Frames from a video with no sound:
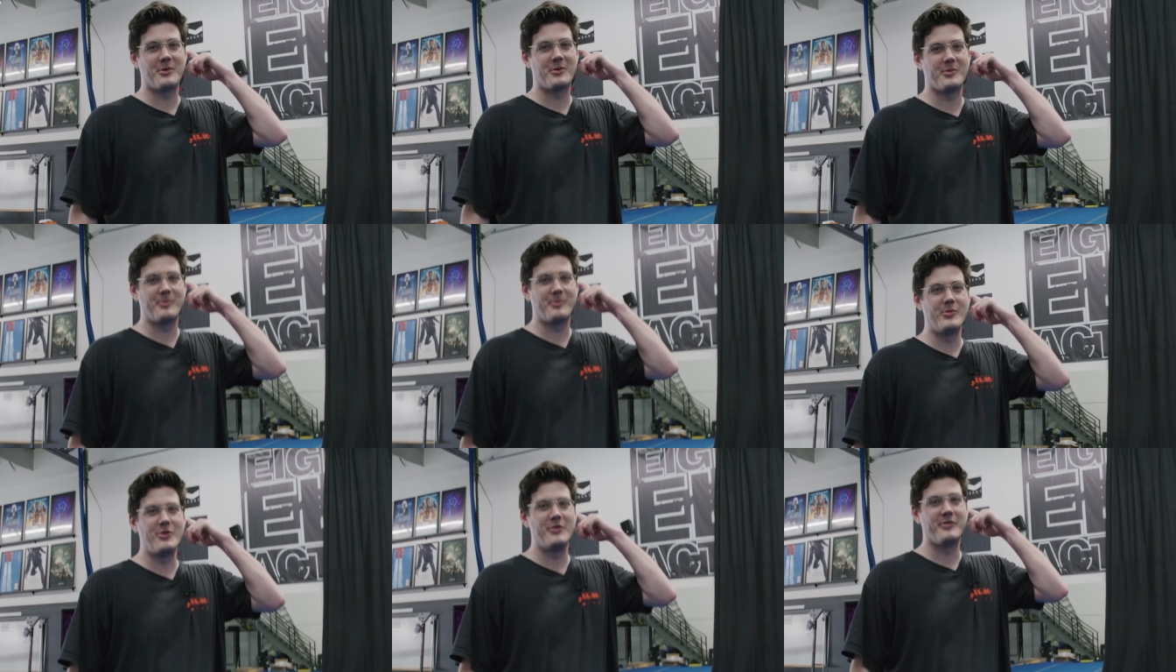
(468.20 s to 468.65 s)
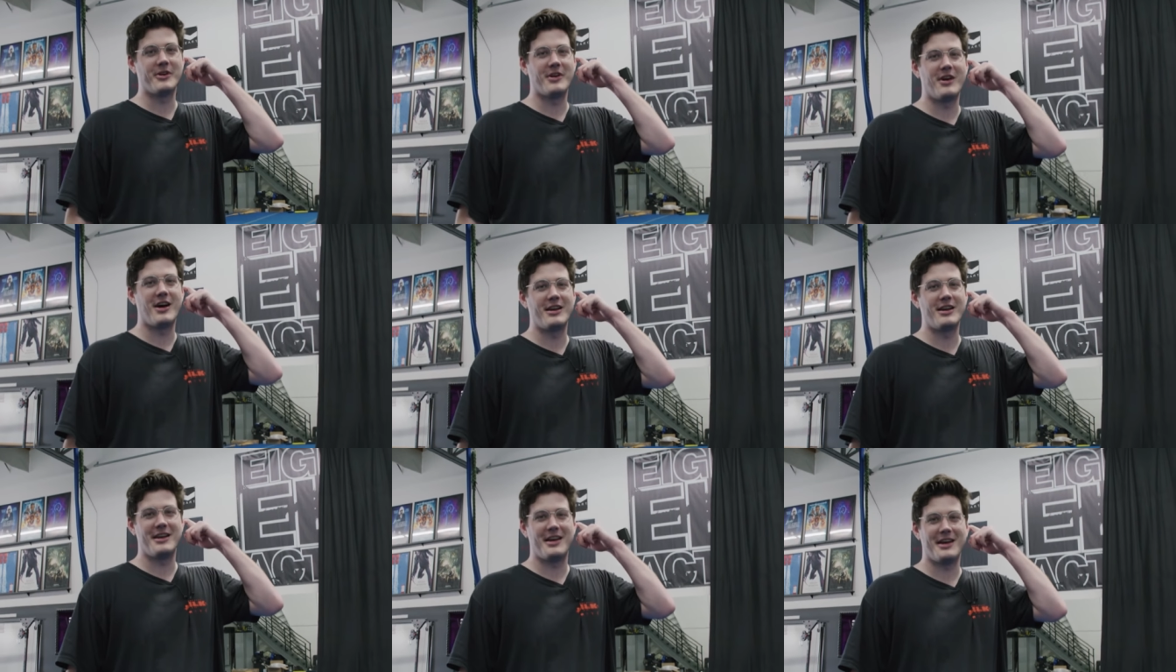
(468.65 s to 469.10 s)
We're
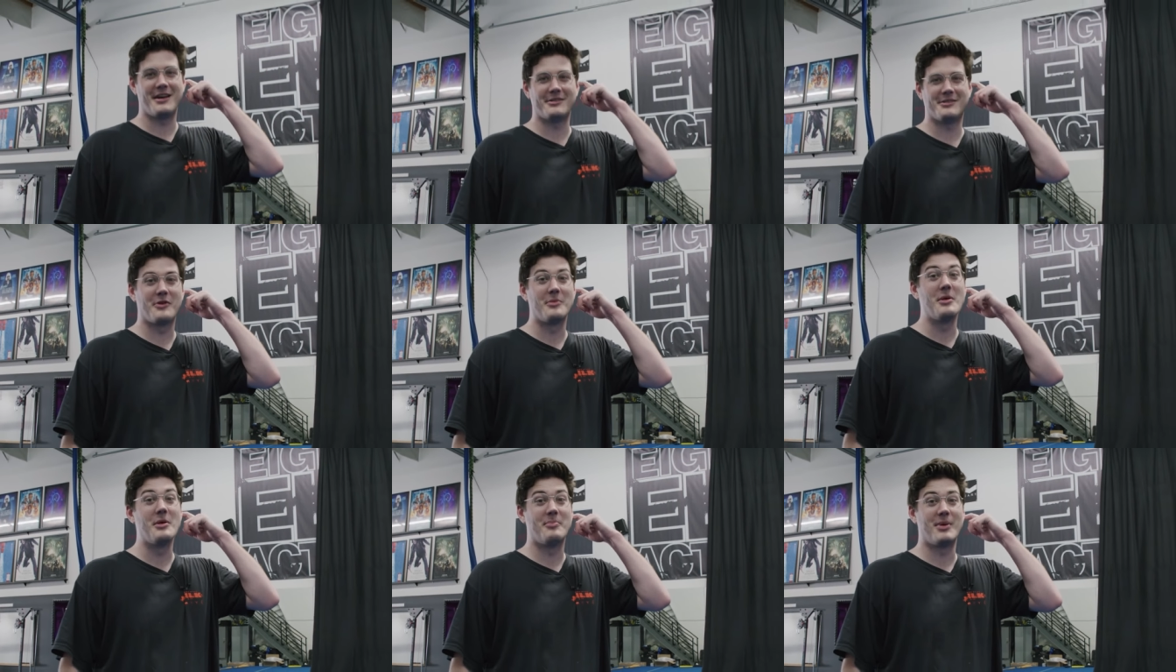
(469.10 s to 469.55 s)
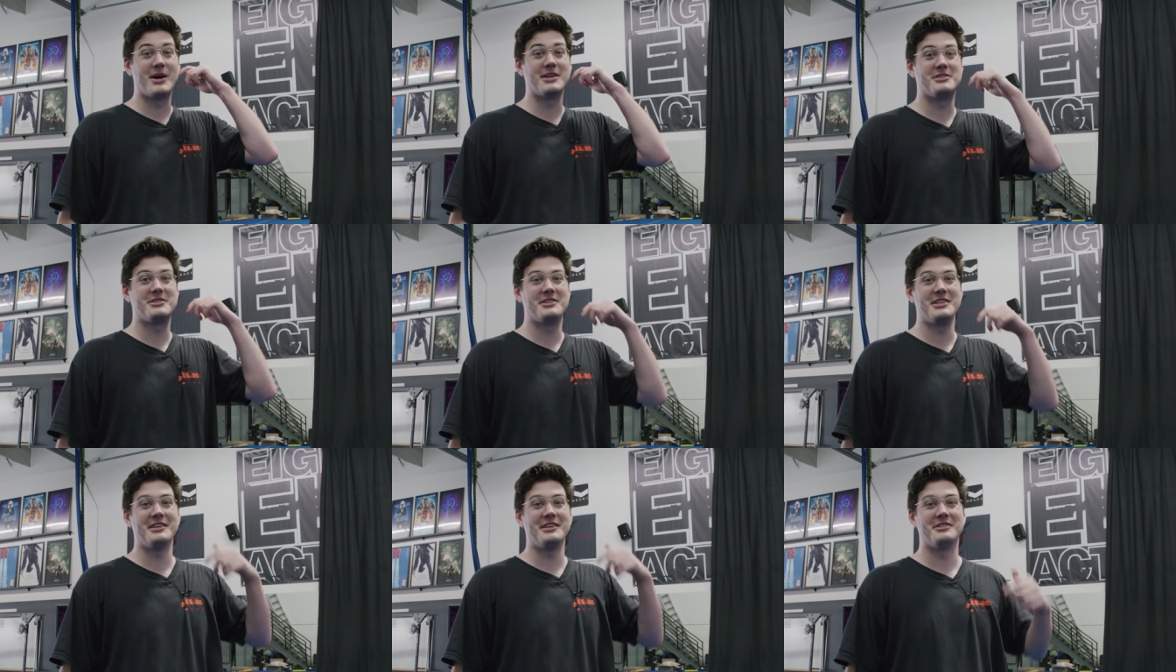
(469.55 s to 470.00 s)
moving on now from the
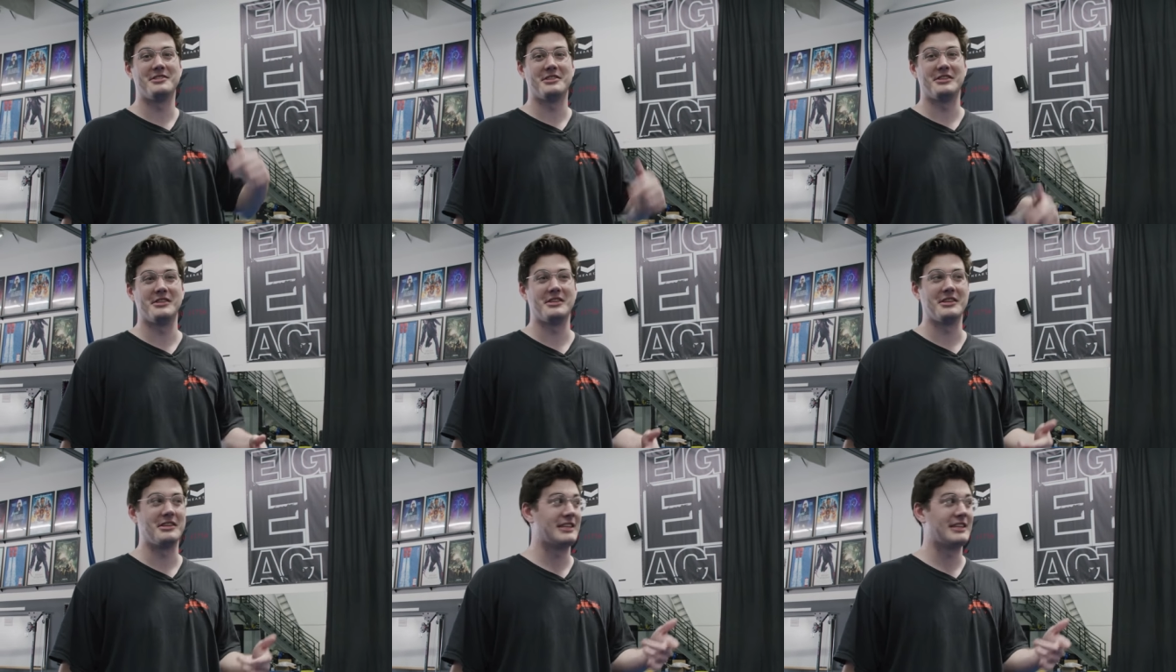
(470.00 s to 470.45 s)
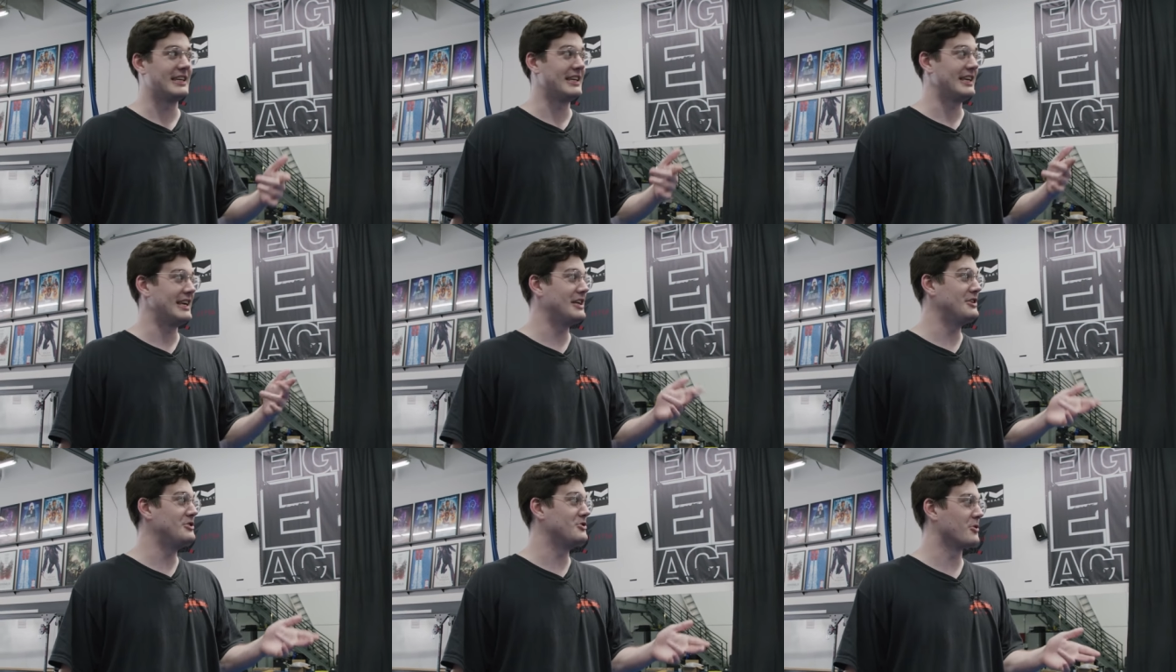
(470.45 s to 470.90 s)
bus scene to the,
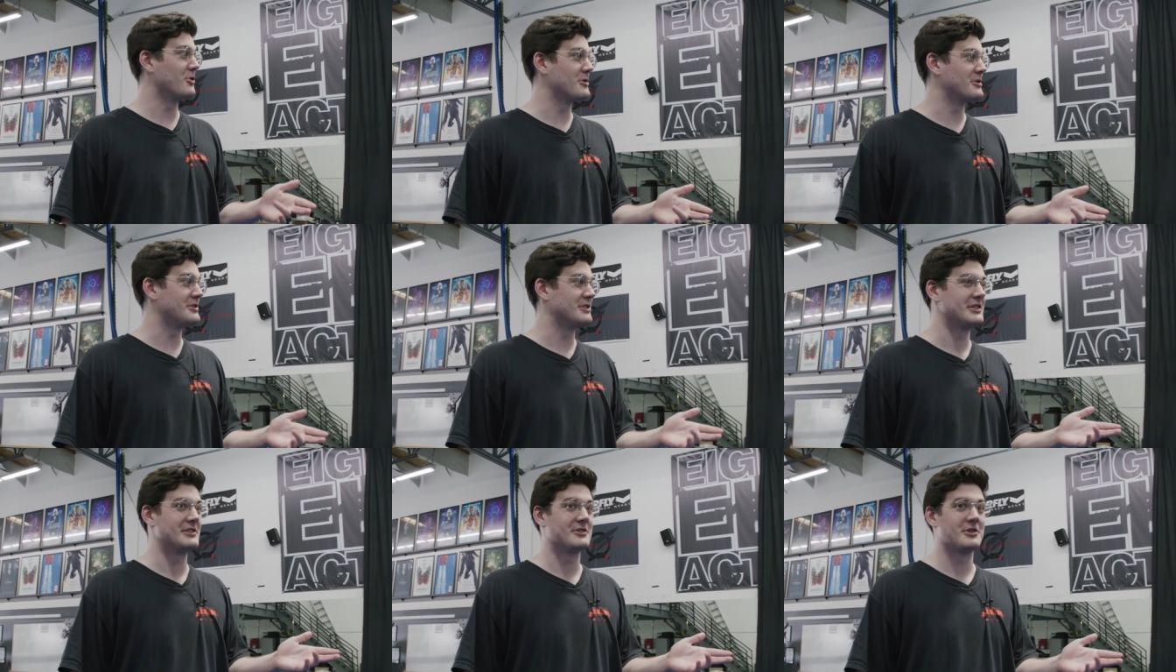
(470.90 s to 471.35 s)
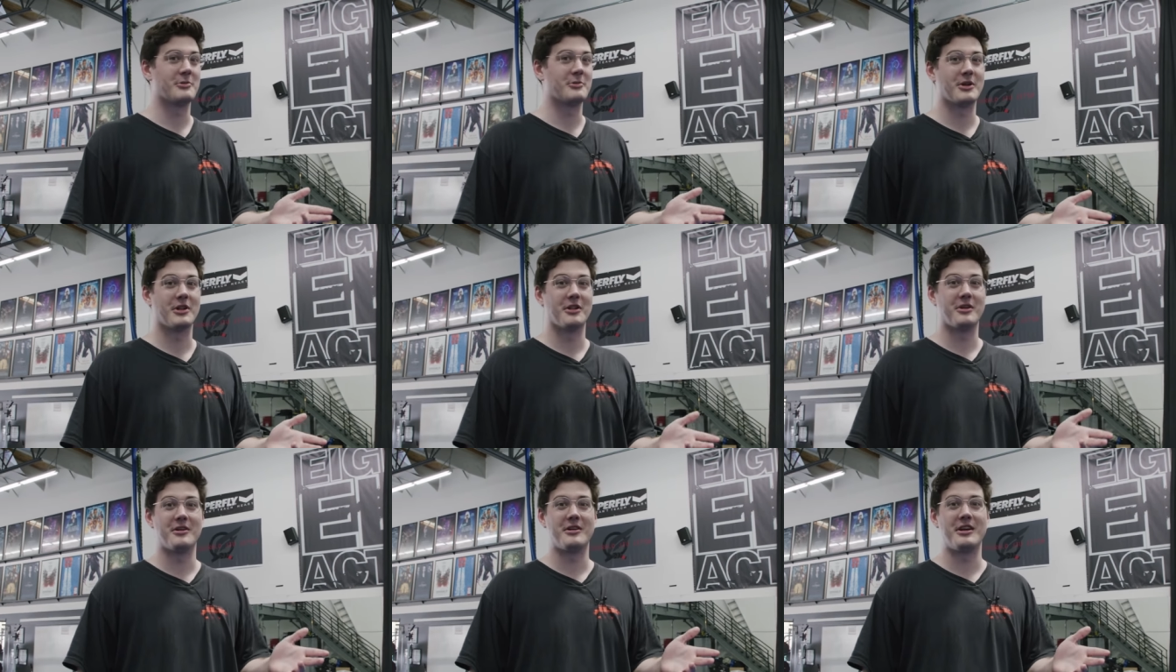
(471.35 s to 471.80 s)
the indoor scene, so I'm
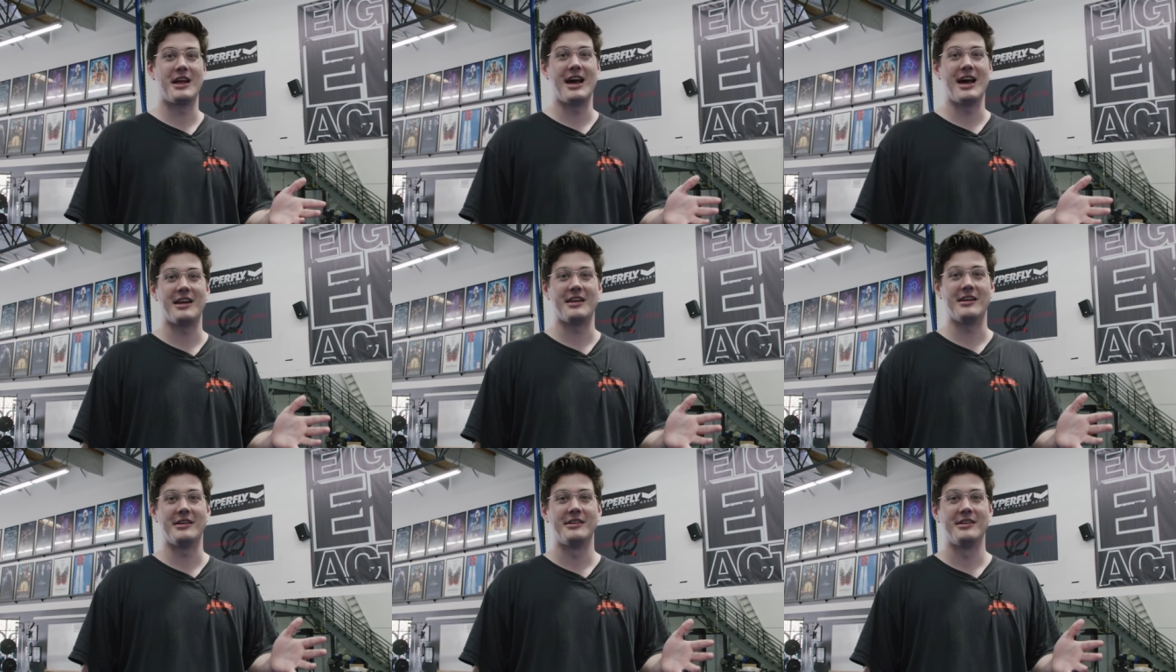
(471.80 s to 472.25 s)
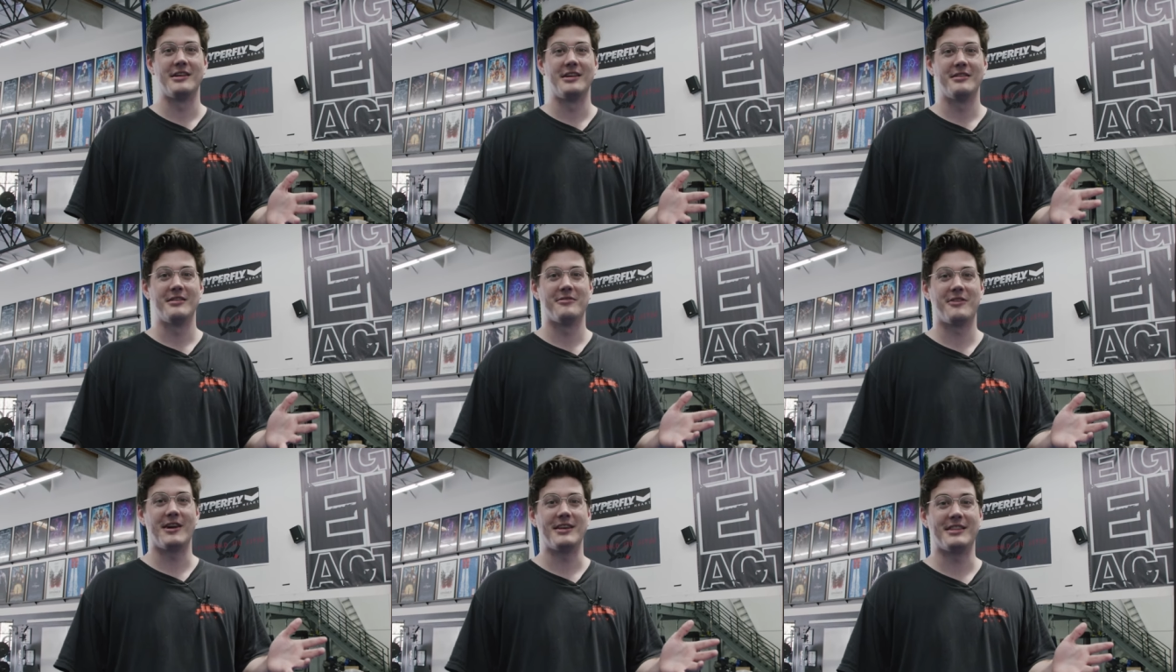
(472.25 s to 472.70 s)
gonna learn how to
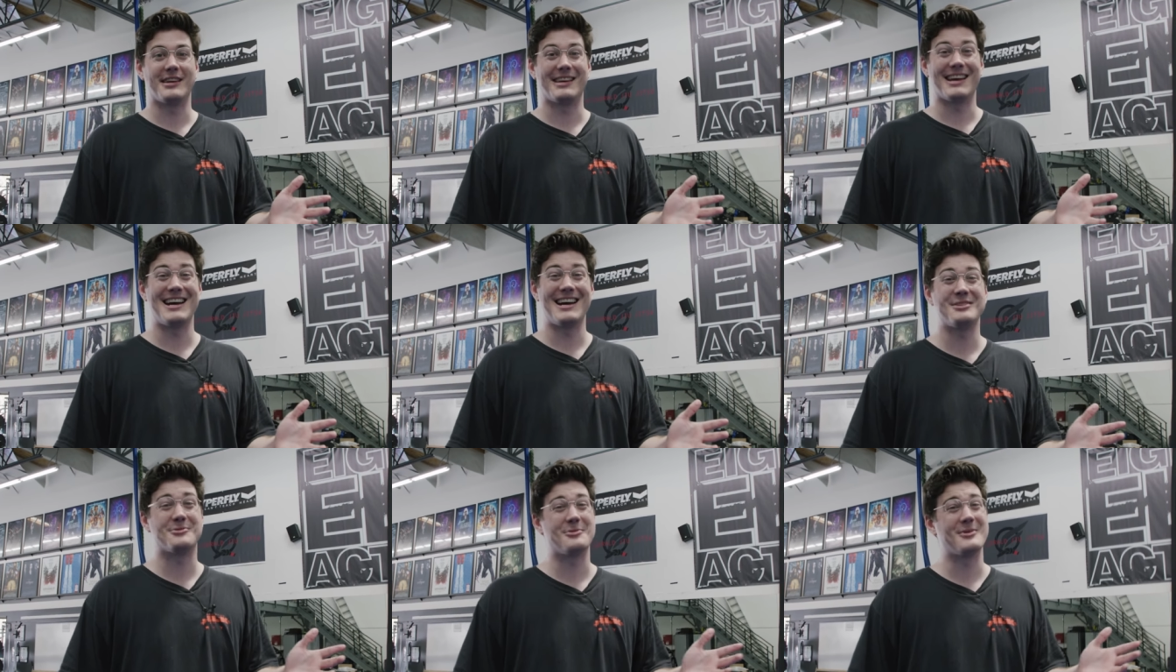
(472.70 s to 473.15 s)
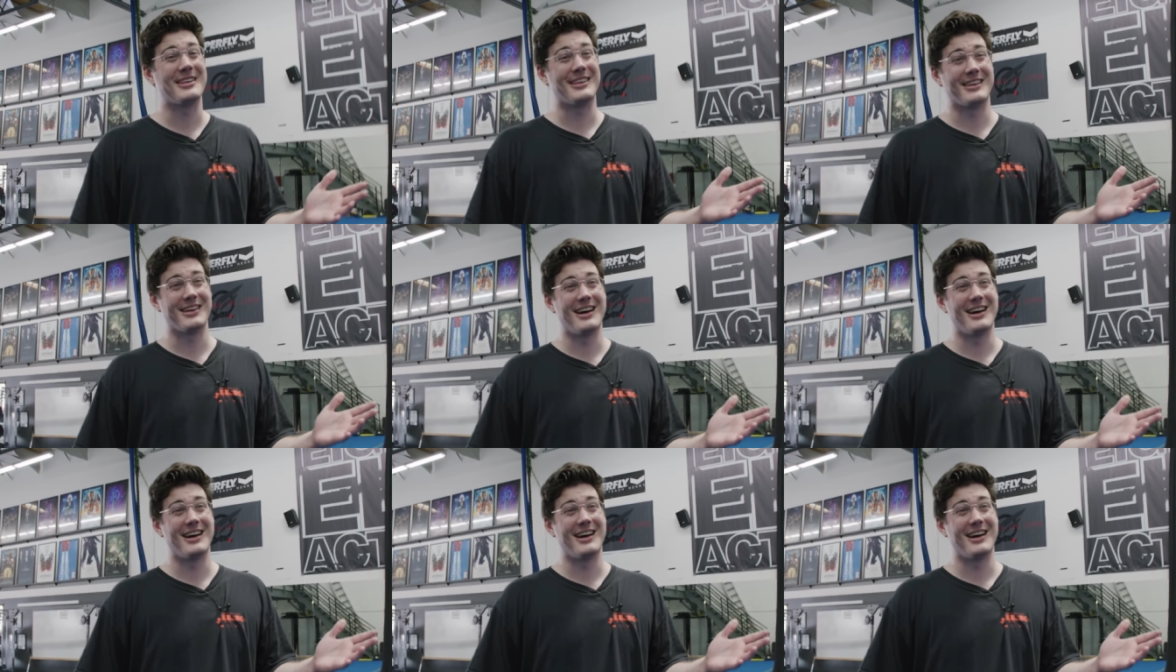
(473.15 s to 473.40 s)
fight the guys with the